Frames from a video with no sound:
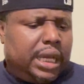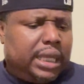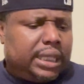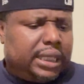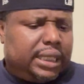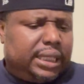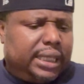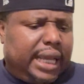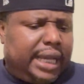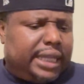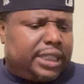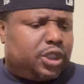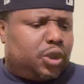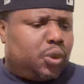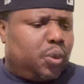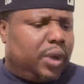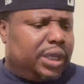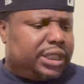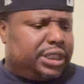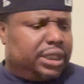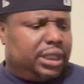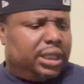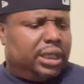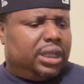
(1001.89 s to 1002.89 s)
The next
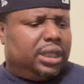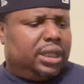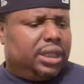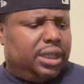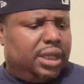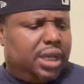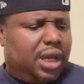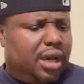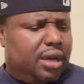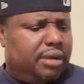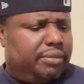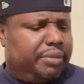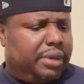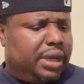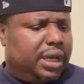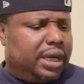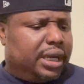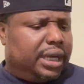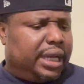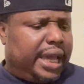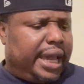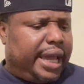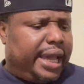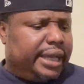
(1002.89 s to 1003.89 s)
question that the young
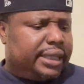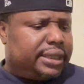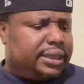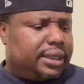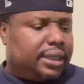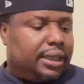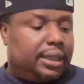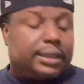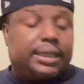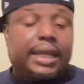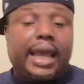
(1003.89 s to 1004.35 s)
blood asks is,